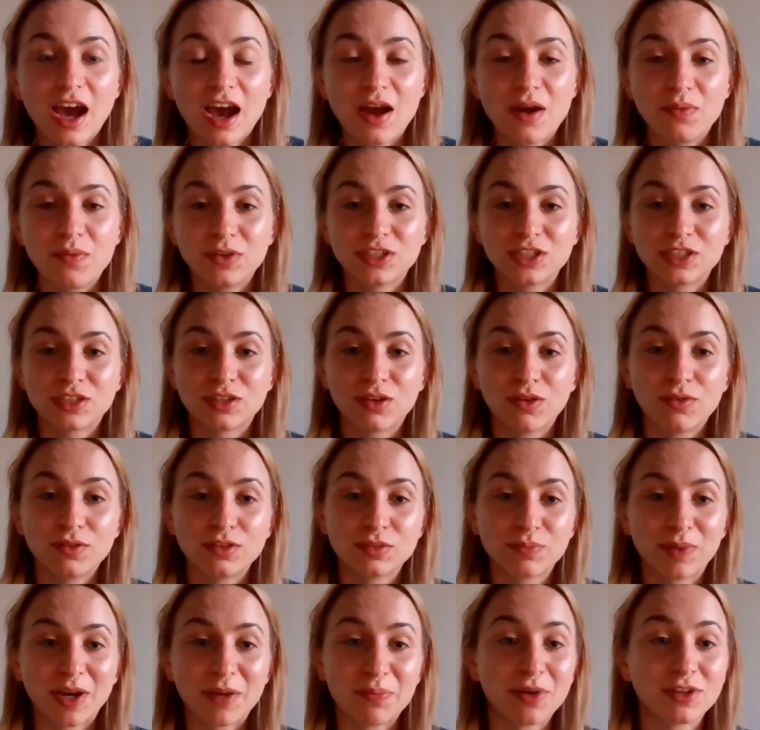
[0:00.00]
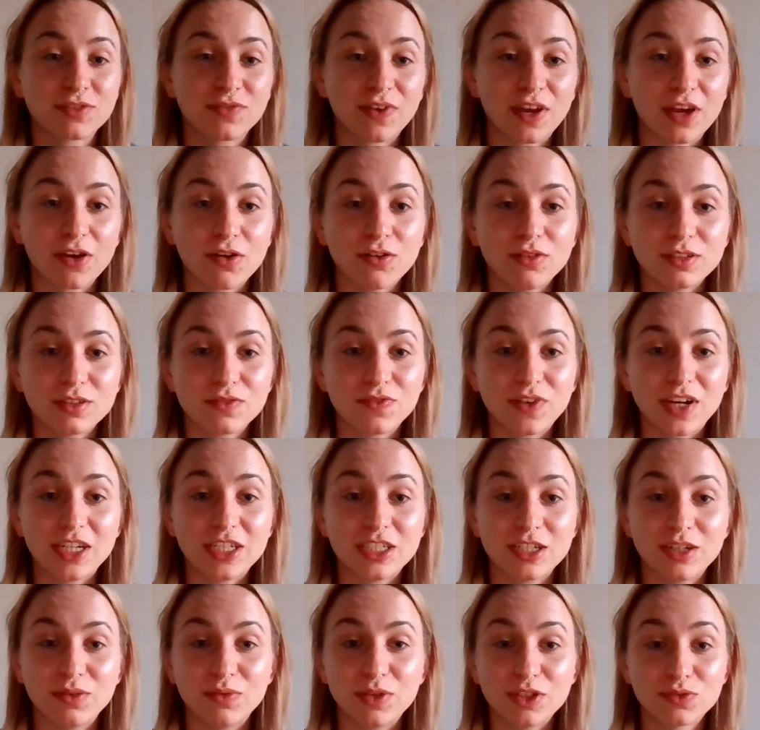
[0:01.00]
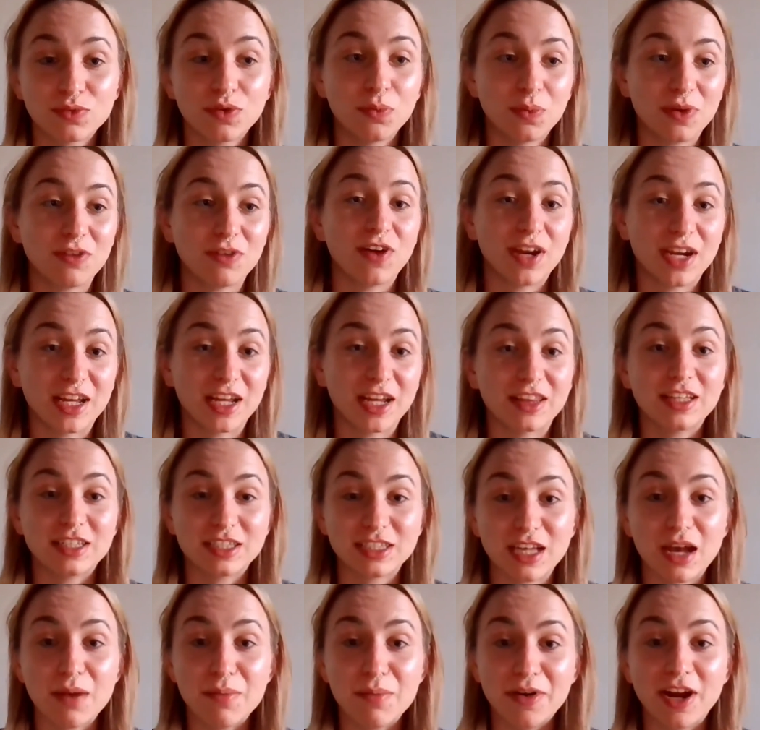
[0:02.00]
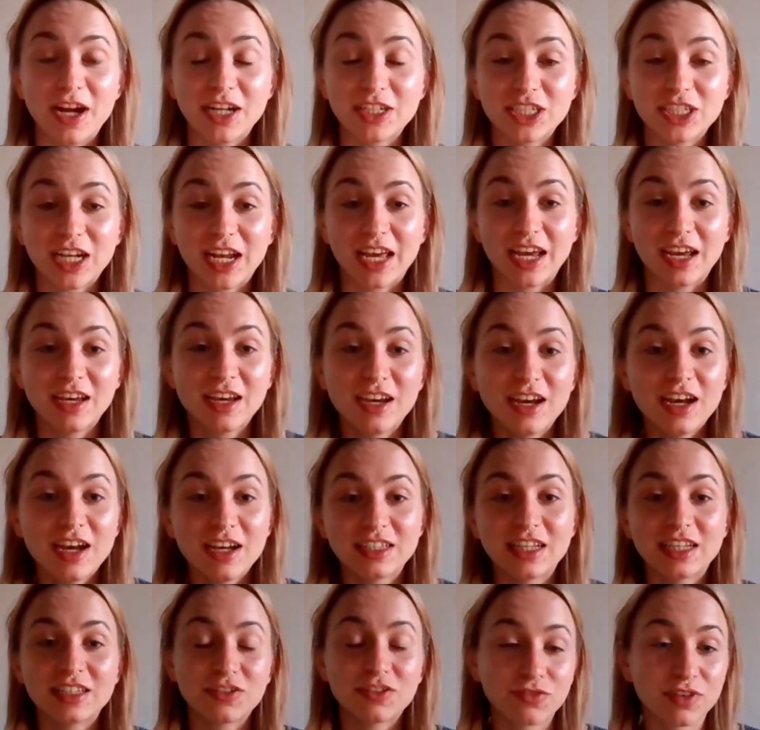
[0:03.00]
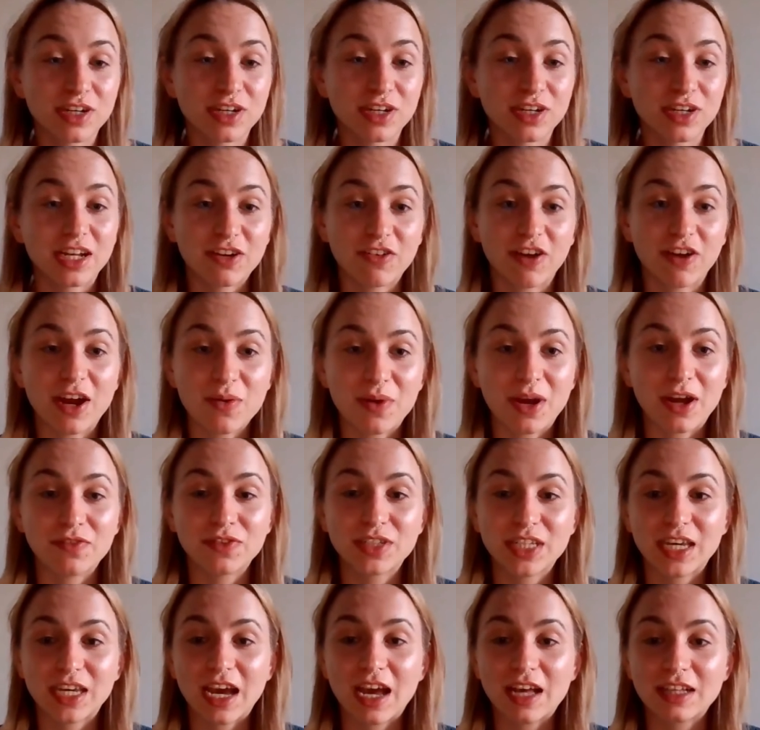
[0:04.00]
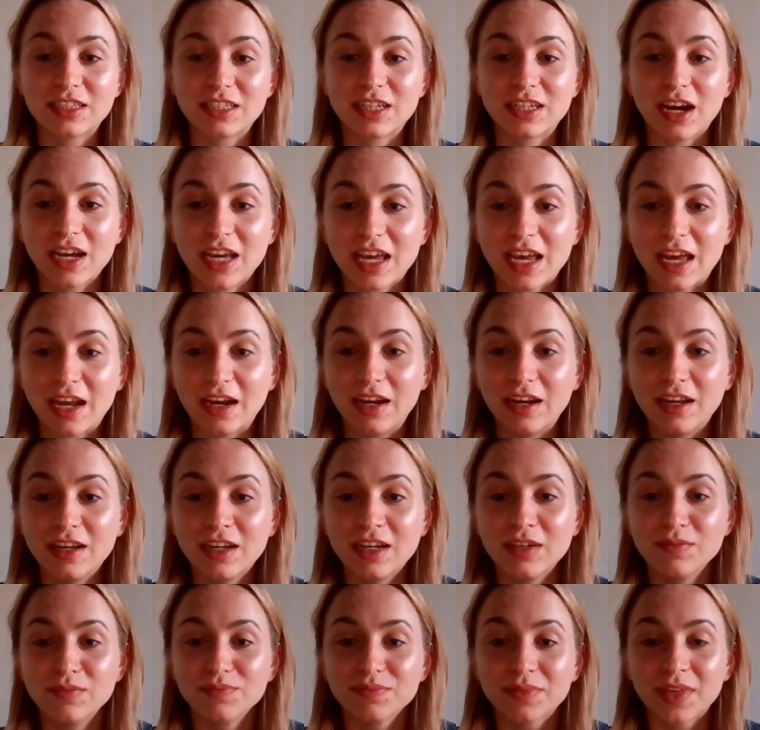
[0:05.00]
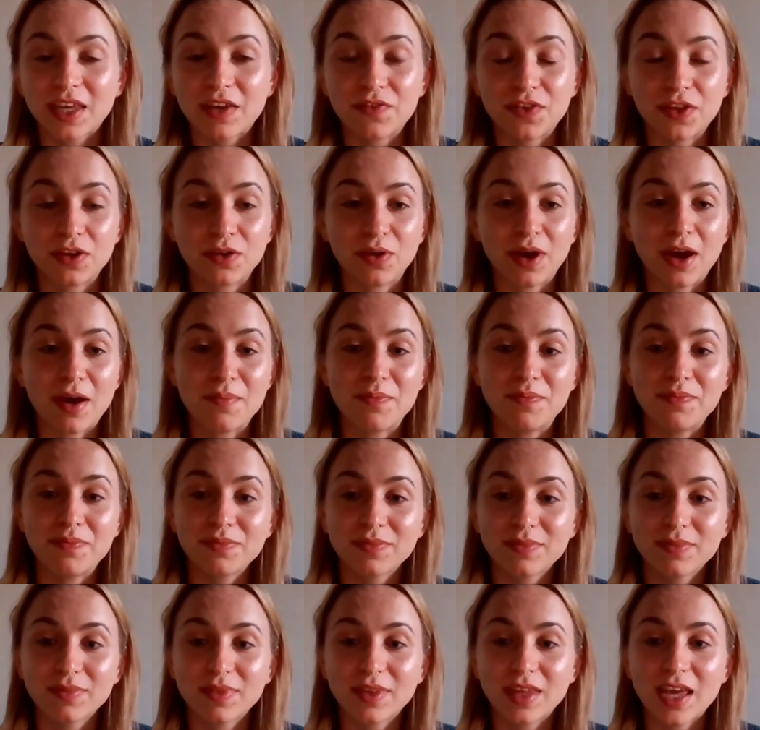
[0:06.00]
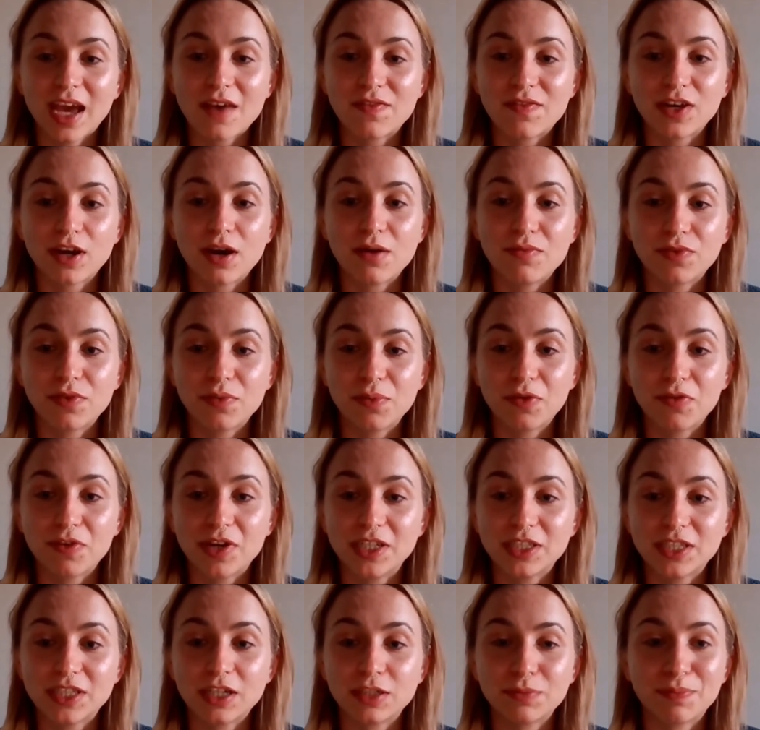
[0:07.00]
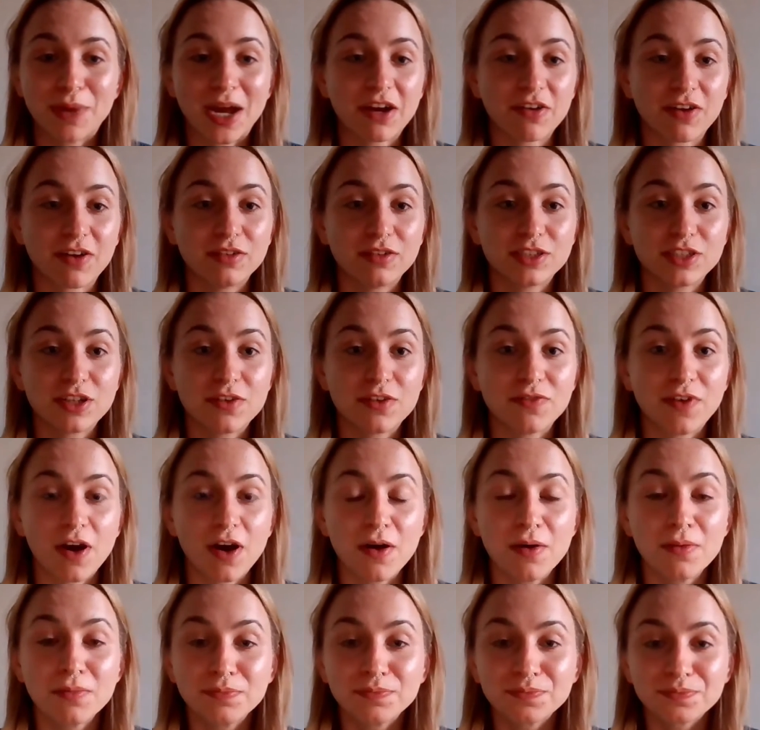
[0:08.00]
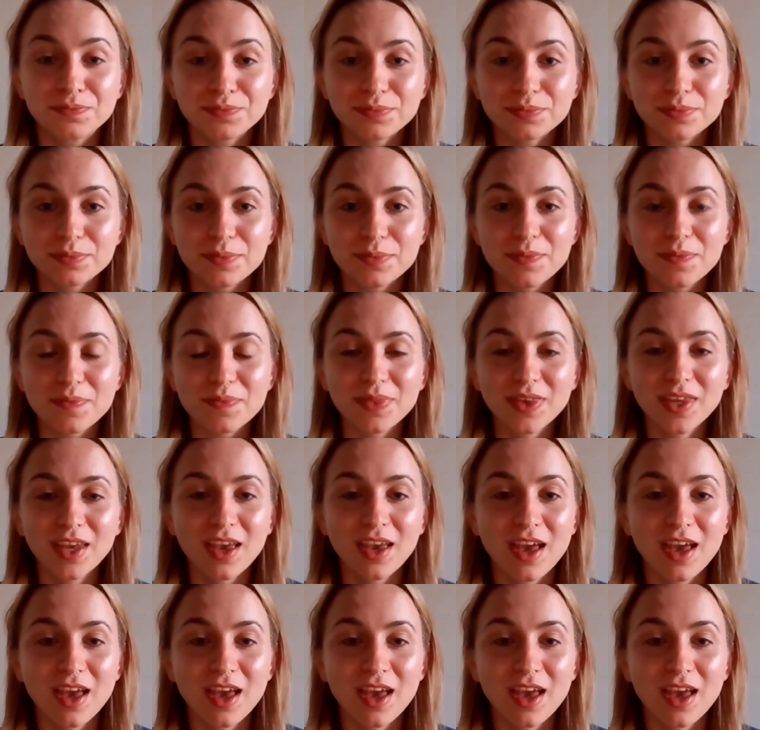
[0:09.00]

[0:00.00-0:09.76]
um, which is launched by butterfly conservation which will be running this summer actually so that's a really great way to get stuck in if you um, haven't come from a research background so far hmm.